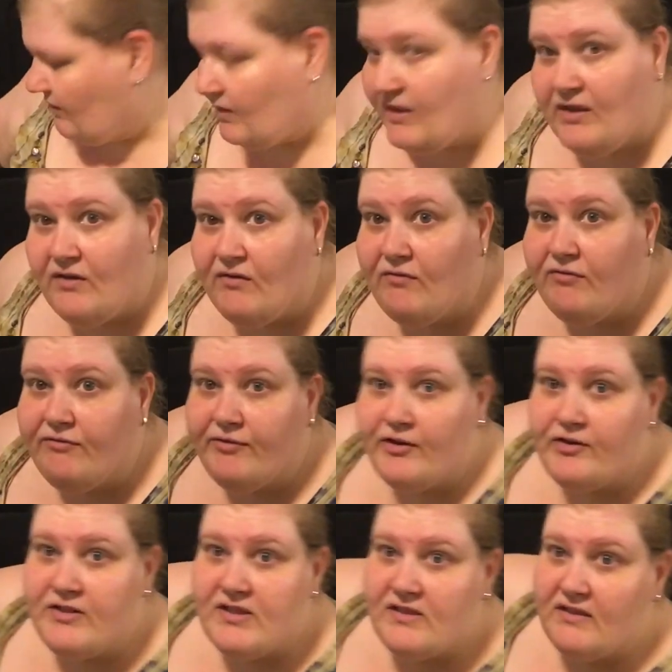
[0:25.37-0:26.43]
the
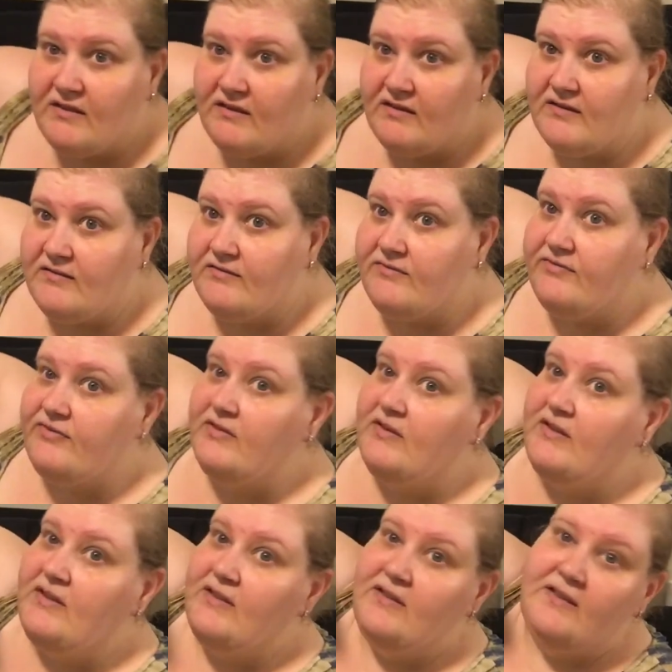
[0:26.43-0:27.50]
first of
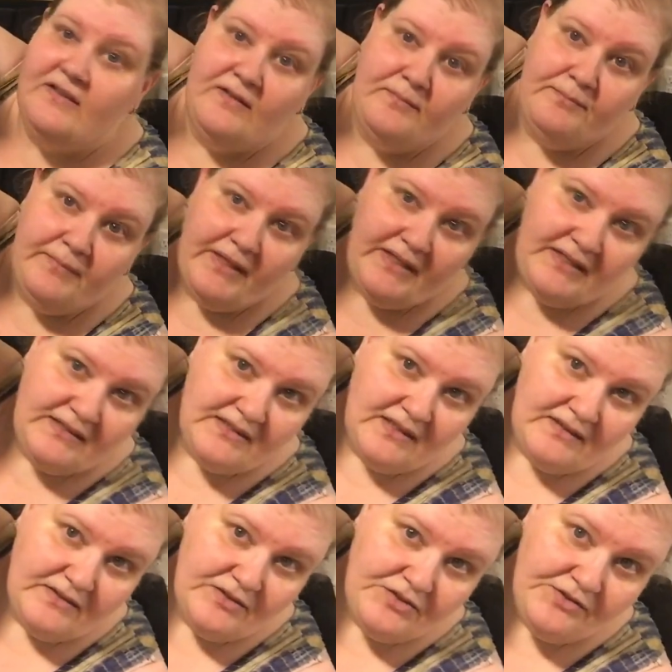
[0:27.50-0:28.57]
many
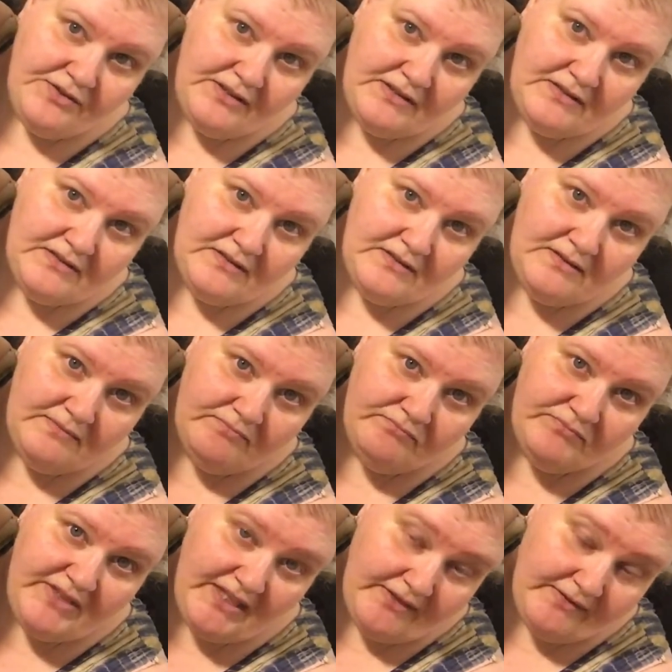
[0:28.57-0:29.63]
Dollar Trees
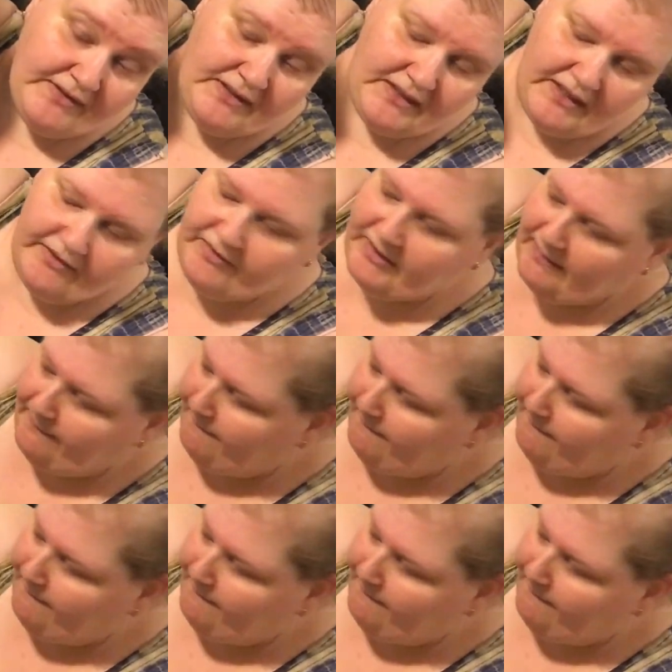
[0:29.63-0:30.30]
that are in the area.